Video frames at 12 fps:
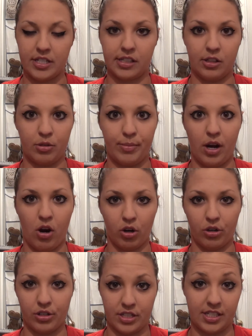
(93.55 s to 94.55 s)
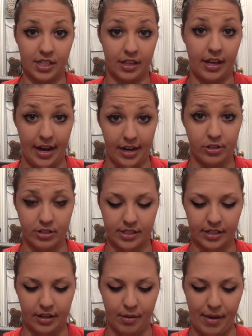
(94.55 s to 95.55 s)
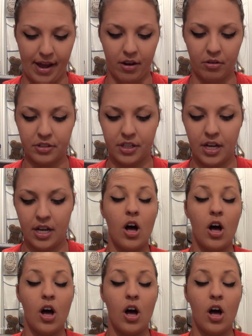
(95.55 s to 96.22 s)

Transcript: it's a little bit harder to see the hairs that come out.